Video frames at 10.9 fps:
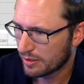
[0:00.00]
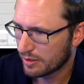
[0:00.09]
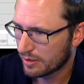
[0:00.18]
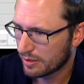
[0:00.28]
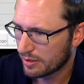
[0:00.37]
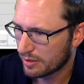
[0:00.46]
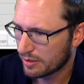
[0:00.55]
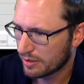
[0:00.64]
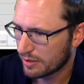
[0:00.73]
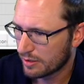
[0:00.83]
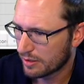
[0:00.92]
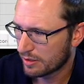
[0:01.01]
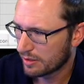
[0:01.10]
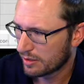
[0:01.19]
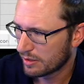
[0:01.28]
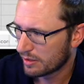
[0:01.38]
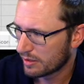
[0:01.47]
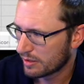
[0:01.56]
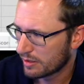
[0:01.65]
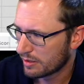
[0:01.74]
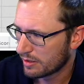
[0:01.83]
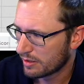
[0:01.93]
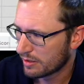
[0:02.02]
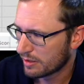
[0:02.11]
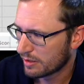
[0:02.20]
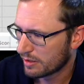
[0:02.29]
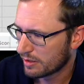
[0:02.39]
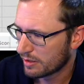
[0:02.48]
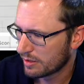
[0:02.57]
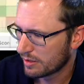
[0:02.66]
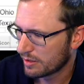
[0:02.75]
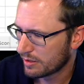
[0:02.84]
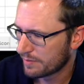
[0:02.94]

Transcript: Nothing is said.